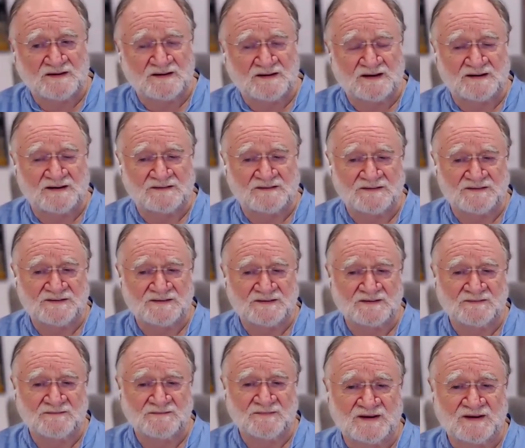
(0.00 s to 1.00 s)
And
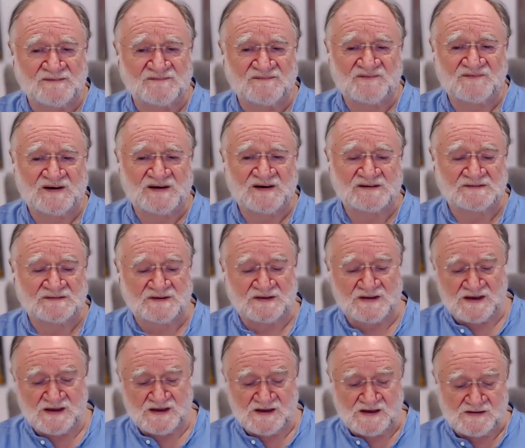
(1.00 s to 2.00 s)
in fact,
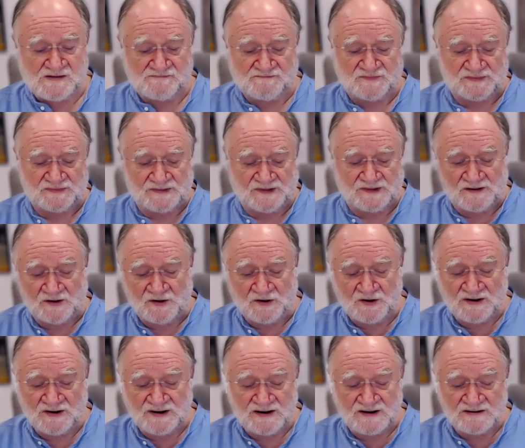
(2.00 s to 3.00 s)

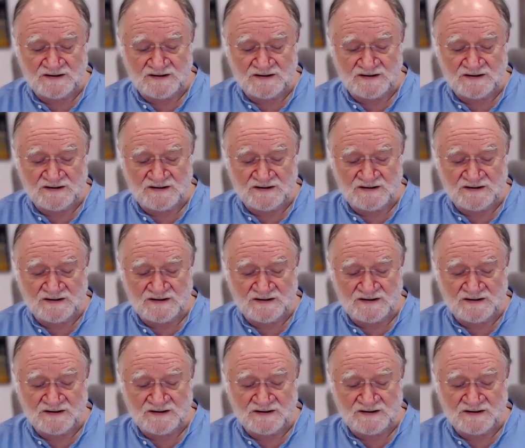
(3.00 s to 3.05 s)
early